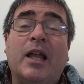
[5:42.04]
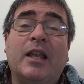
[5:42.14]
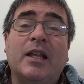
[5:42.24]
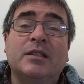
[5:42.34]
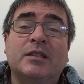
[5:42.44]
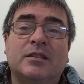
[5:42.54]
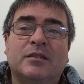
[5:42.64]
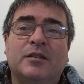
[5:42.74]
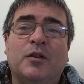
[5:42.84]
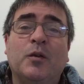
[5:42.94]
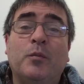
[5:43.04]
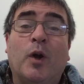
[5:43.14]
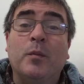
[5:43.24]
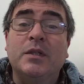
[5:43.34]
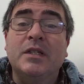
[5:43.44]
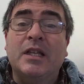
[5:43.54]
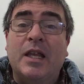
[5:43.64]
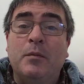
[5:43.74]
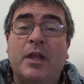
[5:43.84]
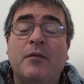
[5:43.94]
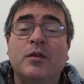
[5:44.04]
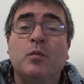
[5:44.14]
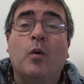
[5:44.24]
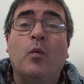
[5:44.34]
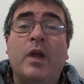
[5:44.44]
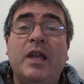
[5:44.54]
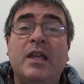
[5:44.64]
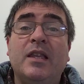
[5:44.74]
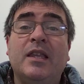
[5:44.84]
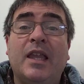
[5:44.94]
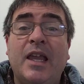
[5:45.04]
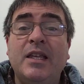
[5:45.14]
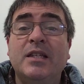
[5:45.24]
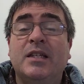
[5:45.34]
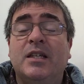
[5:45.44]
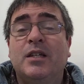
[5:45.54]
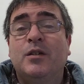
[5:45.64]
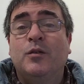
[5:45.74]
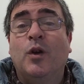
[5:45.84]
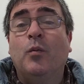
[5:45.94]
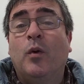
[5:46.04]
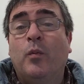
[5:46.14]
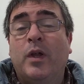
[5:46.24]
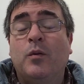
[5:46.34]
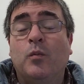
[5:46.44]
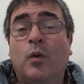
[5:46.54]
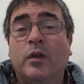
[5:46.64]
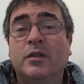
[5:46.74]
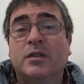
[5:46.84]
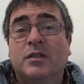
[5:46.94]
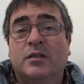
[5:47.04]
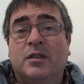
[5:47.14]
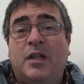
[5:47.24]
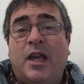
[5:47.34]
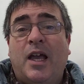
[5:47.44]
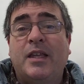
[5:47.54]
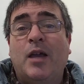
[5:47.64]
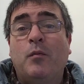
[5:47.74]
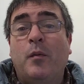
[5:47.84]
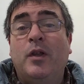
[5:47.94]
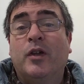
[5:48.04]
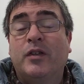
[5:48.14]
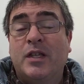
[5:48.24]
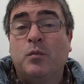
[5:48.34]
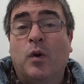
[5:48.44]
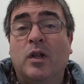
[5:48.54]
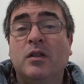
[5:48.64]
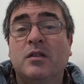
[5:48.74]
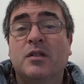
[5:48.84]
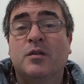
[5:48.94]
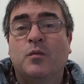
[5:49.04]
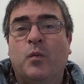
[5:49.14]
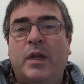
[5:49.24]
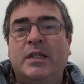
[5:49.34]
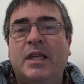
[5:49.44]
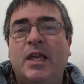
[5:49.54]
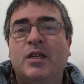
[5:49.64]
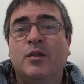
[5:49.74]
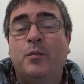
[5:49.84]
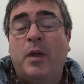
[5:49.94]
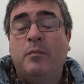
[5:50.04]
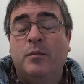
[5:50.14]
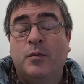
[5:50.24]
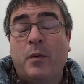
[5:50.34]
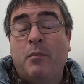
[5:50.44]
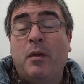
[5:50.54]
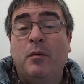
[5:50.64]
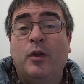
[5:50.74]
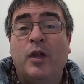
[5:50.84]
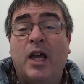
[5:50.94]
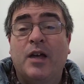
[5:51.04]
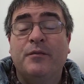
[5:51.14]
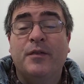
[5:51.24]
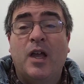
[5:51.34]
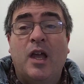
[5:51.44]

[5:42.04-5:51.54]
And that's, God promises that he will give us what we need, not what we want. And yet when we look at this world, we see so many people who have